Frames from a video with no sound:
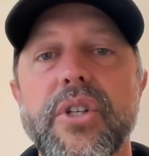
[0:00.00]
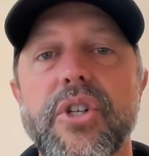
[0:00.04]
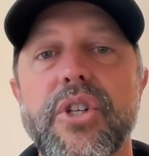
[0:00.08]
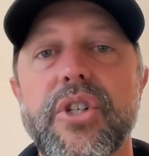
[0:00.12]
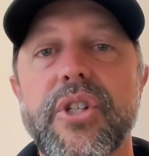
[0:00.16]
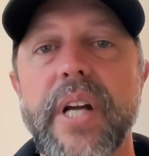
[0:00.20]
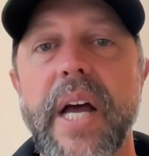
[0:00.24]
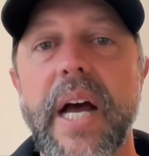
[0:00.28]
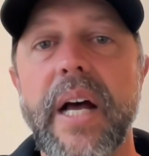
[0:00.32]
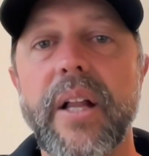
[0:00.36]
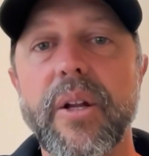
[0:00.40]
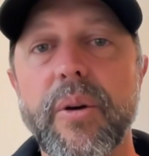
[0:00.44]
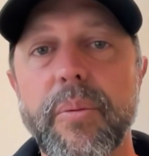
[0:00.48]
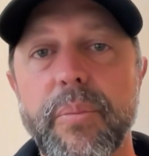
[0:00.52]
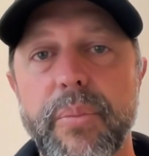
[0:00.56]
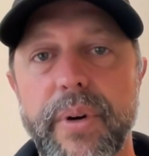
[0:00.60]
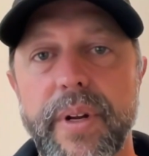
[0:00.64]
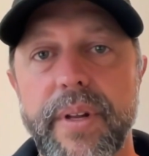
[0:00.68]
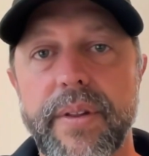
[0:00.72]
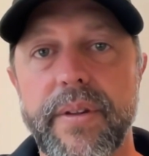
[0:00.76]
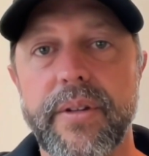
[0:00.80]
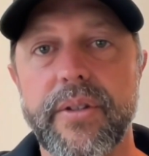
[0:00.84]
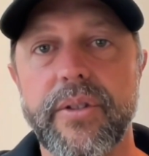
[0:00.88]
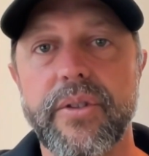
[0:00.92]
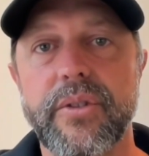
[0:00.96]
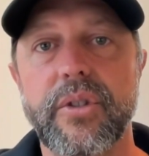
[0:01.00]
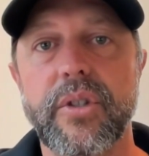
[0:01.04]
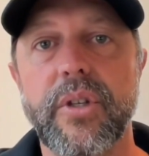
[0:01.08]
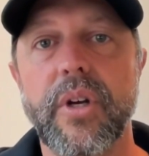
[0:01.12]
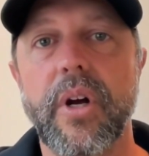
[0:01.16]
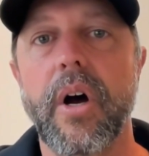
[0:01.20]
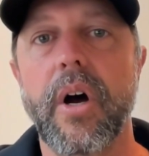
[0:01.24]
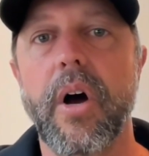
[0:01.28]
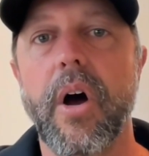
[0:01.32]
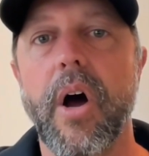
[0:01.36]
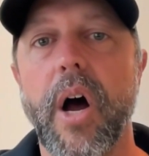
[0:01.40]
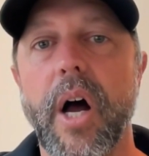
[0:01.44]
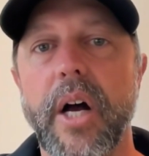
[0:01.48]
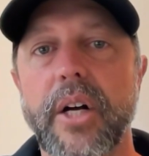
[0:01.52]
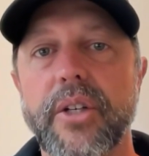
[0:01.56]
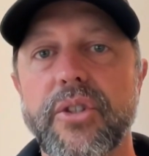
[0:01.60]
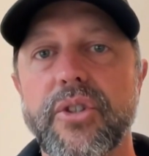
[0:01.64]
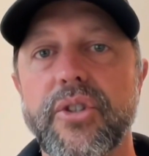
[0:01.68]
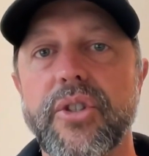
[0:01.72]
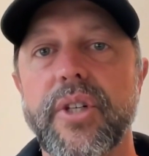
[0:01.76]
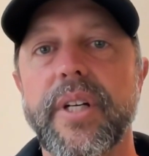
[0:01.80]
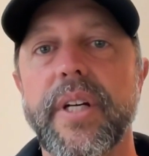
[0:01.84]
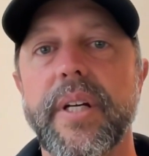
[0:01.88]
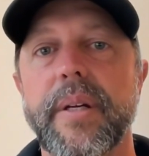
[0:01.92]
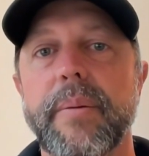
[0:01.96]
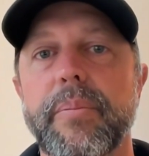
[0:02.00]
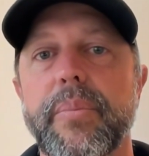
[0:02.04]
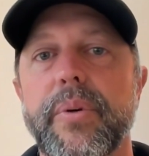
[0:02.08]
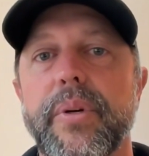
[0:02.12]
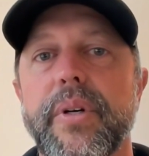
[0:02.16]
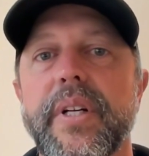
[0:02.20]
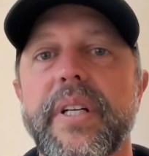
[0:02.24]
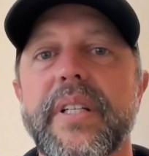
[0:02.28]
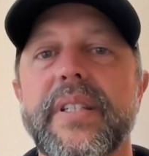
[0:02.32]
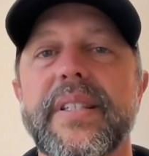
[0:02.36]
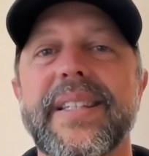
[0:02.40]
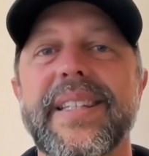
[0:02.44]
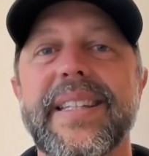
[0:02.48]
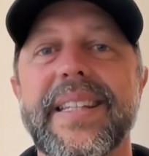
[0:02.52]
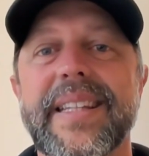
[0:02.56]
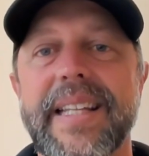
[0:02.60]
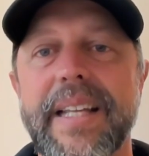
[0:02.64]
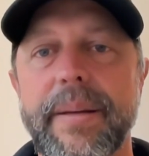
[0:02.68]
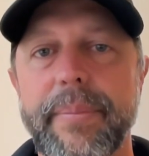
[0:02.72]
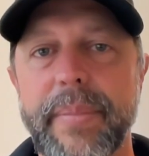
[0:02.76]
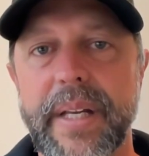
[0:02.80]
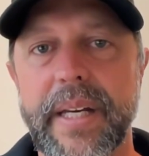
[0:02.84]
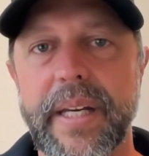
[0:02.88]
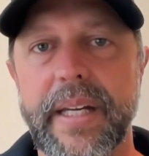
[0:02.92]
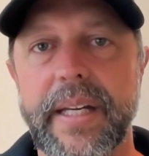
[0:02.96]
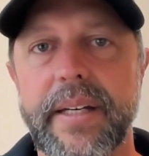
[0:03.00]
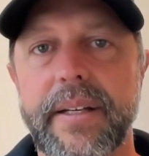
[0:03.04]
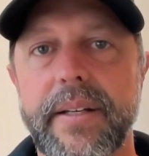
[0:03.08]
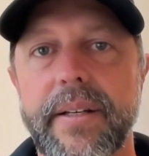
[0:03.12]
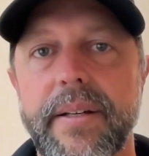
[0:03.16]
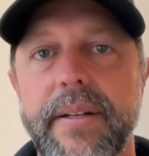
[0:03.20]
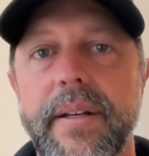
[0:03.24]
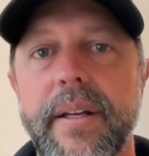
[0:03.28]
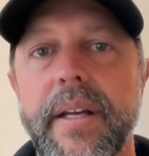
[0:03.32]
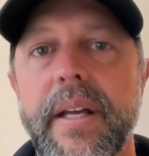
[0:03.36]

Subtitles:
shallow breathers, oxygen input is limited,